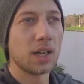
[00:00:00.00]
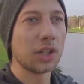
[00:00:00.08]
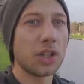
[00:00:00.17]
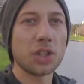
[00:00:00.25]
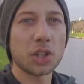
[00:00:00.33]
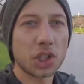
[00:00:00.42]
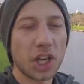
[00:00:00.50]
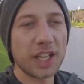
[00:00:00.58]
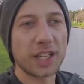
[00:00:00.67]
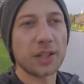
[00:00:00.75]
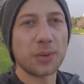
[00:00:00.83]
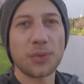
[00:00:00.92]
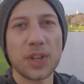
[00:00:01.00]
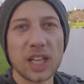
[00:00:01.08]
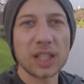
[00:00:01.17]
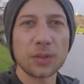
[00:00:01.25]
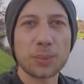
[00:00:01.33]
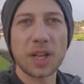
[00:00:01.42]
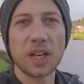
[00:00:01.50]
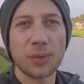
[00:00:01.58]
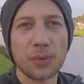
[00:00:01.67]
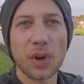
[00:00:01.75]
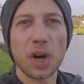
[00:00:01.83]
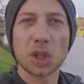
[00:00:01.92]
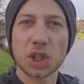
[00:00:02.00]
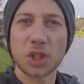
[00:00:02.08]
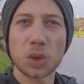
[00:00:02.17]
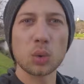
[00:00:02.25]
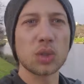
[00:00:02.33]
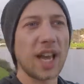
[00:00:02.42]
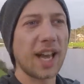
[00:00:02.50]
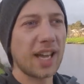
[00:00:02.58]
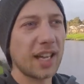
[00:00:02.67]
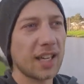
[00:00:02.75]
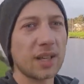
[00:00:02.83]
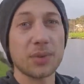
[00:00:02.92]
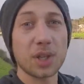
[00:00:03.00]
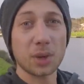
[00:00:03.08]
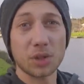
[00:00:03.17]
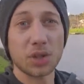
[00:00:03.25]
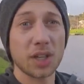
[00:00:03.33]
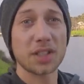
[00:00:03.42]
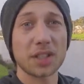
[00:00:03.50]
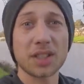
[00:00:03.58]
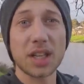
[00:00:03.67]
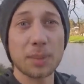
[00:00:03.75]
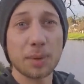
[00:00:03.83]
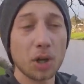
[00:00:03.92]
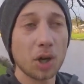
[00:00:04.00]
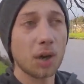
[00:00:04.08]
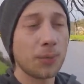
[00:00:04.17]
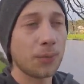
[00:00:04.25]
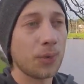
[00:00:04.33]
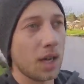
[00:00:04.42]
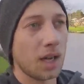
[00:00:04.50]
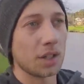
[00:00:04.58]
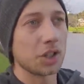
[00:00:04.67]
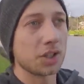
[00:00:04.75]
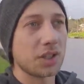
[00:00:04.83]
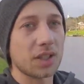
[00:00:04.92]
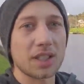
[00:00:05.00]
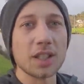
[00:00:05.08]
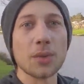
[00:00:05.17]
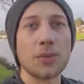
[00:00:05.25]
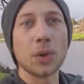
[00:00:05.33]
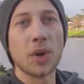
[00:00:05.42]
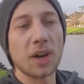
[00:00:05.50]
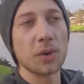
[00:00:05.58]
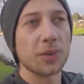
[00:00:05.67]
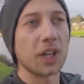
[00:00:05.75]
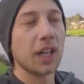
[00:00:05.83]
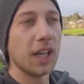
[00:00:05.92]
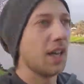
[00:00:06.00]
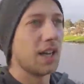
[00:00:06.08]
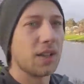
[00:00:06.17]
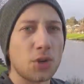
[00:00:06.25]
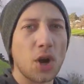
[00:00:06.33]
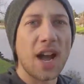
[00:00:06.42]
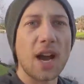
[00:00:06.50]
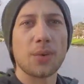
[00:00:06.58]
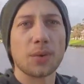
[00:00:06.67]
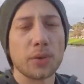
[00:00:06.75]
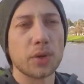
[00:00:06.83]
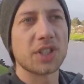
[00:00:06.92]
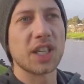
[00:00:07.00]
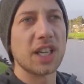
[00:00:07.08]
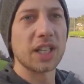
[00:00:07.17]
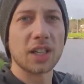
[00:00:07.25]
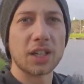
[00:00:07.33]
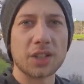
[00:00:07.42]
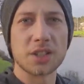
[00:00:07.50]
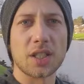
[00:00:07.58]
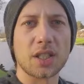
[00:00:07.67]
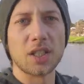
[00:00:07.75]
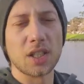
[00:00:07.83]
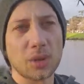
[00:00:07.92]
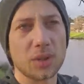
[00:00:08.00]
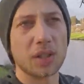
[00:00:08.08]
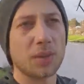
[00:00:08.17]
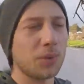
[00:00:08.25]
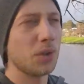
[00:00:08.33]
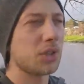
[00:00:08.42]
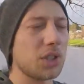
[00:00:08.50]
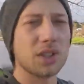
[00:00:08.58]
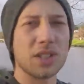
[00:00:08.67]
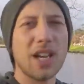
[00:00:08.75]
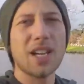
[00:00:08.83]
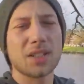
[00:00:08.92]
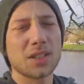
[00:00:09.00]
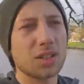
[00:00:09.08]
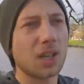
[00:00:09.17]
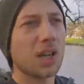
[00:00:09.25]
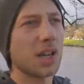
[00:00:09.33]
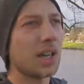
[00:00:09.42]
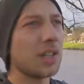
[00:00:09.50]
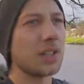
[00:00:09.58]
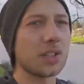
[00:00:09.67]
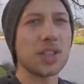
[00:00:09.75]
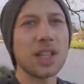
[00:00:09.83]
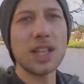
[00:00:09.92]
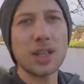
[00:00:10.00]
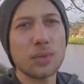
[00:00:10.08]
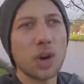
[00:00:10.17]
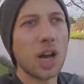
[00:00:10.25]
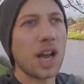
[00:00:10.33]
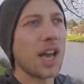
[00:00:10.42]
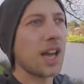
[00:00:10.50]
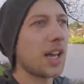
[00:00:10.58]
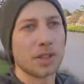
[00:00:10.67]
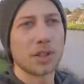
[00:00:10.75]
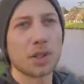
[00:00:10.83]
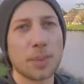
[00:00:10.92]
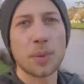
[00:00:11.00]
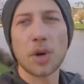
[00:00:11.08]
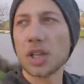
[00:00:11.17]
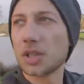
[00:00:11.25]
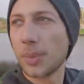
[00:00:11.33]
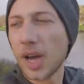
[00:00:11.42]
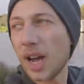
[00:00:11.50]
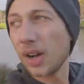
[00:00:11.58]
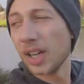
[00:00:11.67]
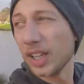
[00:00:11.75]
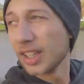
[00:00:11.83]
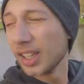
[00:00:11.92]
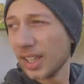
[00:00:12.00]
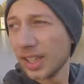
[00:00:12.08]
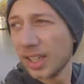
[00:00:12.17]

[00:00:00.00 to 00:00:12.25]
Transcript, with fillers: couldn't shake the feeling of being lethargic all day, even though I tried to sleep it off. I just didn't feel healthy. And I've got out of a routine. I used to, you know, on vlogs, I used to exercise, I used to eat right. It used to be what I was about. And